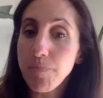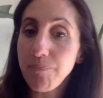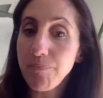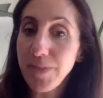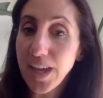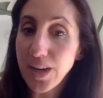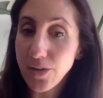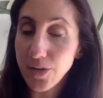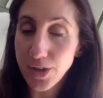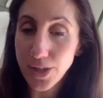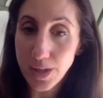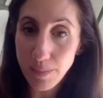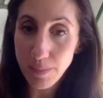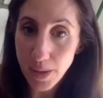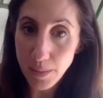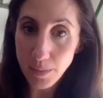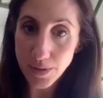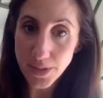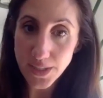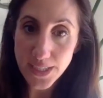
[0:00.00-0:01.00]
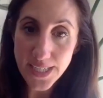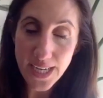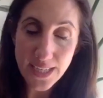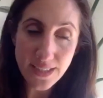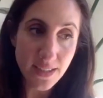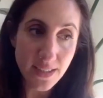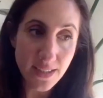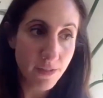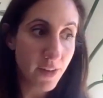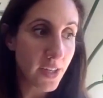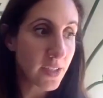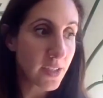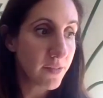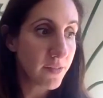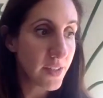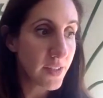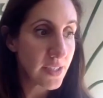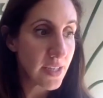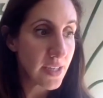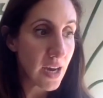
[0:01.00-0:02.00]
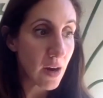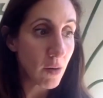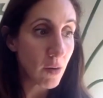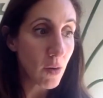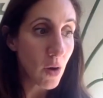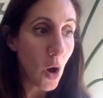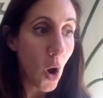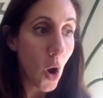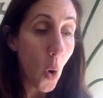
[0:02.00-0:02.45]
that you're going to be able to test the effectiveness out.